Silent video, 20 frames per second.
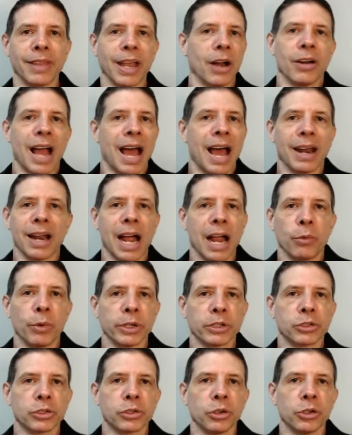They're not high
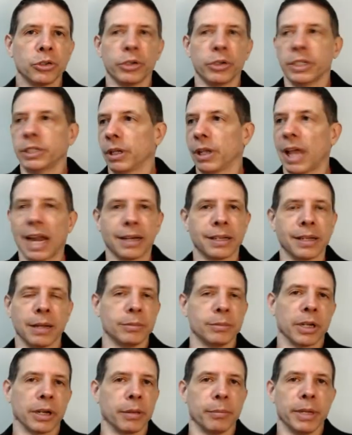risk surgeries. A lot of
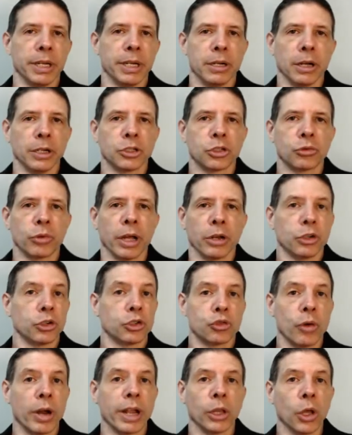times they can be done under
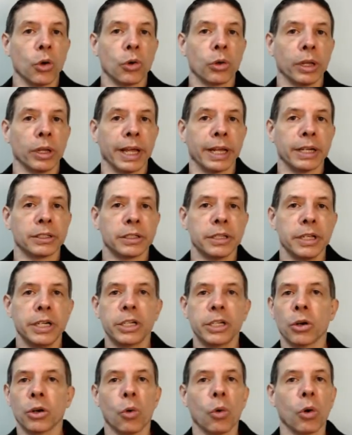straight local
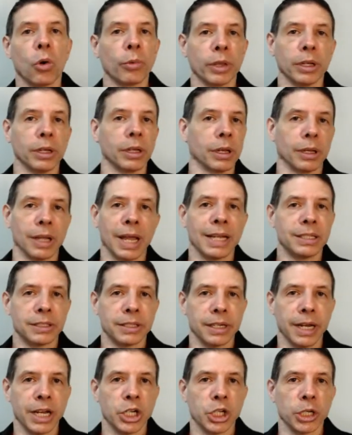anesthesia or with a little light
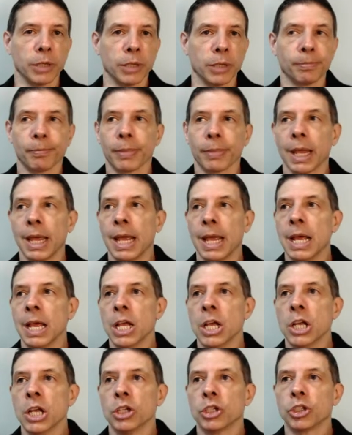sedation.
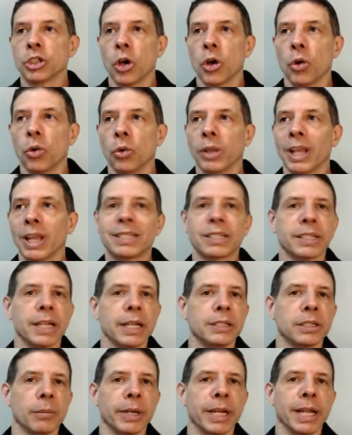So let's say
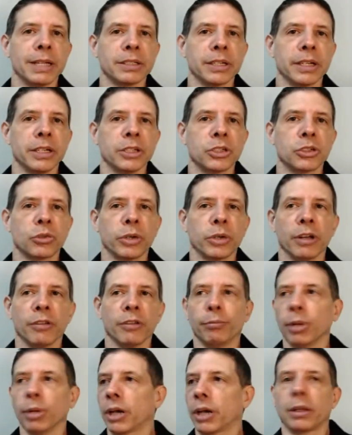somebody has a history
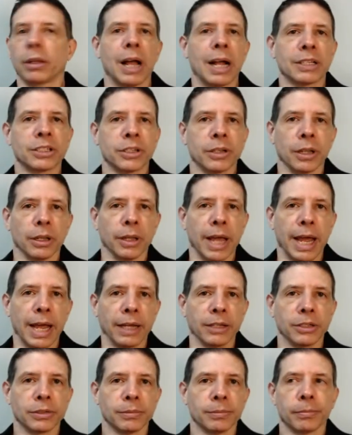of blood clots in the
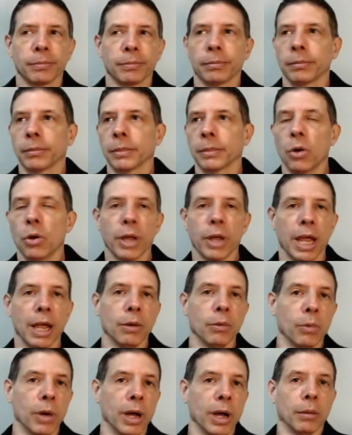legs. Okay,
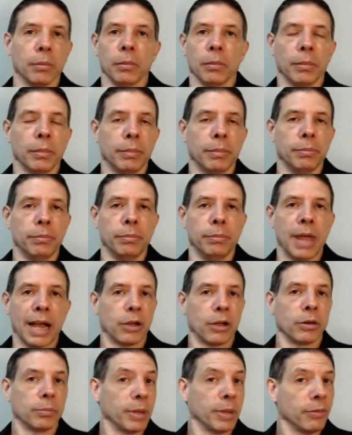well, that
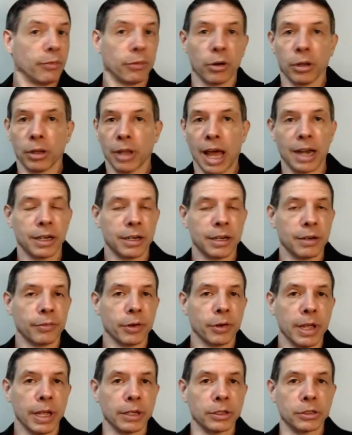could be for a lot of
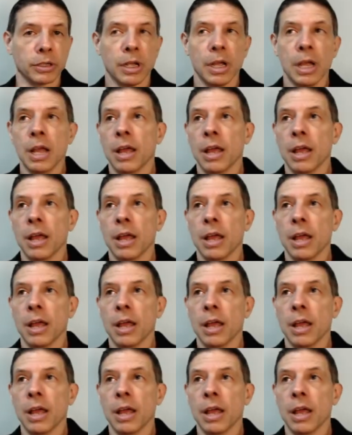different things.